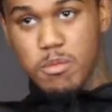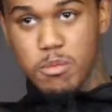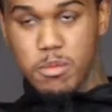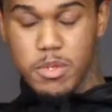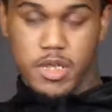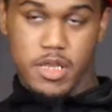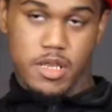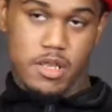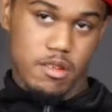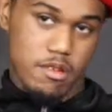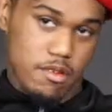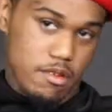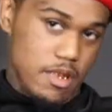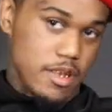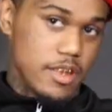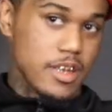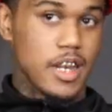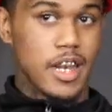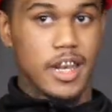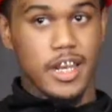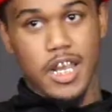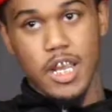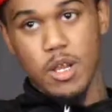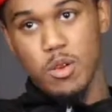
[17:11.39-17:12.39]
But that's how
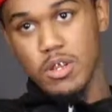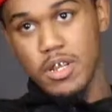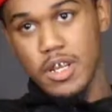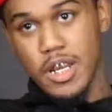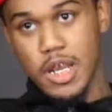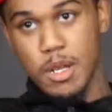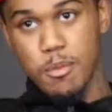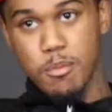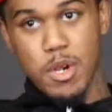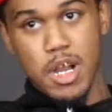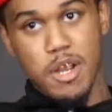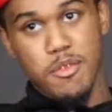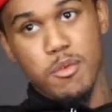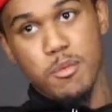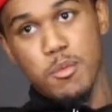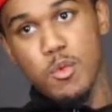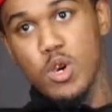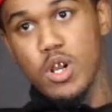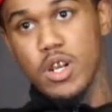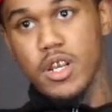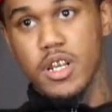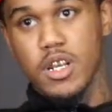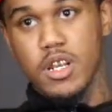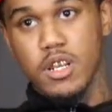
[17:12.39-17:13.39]
I came to the name Profit
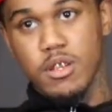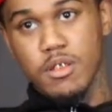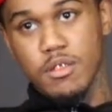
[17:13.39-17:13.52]
Marley,